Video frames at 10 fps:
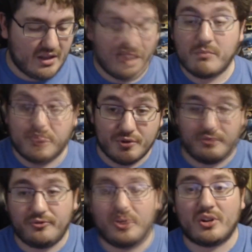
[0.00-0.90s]
Brute
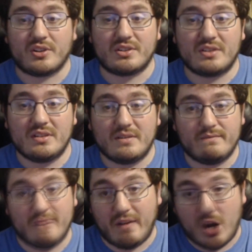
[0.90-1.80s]
Force.
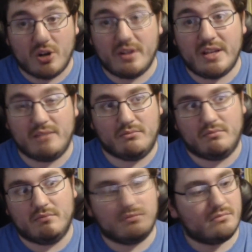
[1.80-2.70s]
Heard of it?
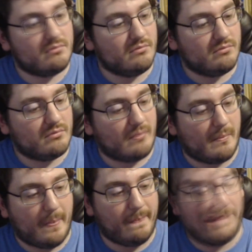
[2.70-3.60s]

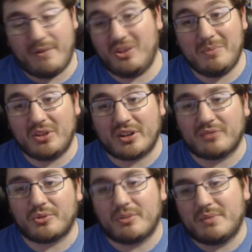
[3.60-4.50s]
Not really been looking
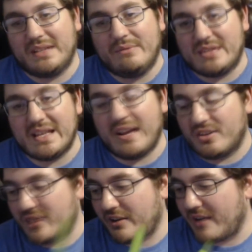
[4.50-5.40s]
for it, but it was there,
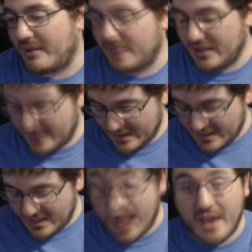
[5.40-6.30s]
so I grabbed it.
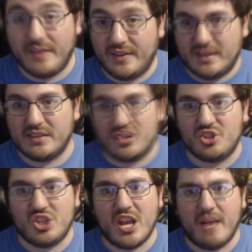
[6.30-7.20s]
And the
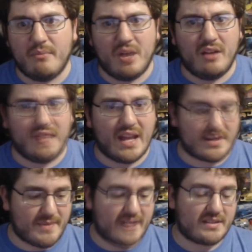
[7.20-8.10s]
gem of the
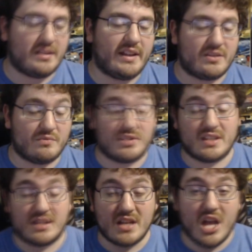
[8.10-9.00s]
Xbox collection was
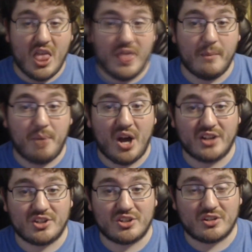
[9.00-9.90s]
this. The
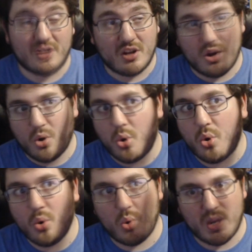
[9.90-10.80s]
Punisher.
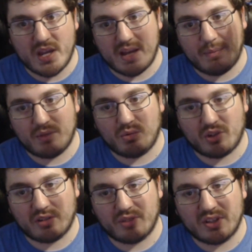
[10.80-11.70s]
Hoo-wee. I've been
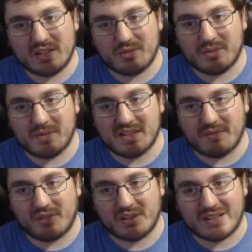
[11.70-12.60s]
looking for this one
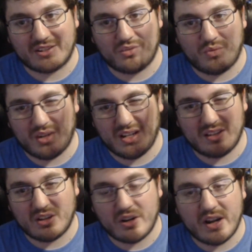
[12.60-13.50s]
specifically. It's like a $20,
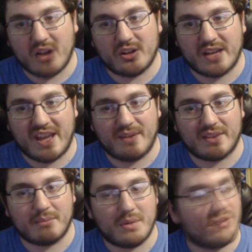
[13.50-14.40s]
$30 game at the
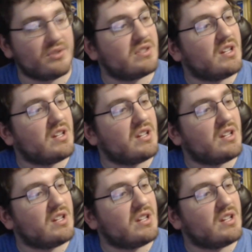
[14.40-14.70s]
most.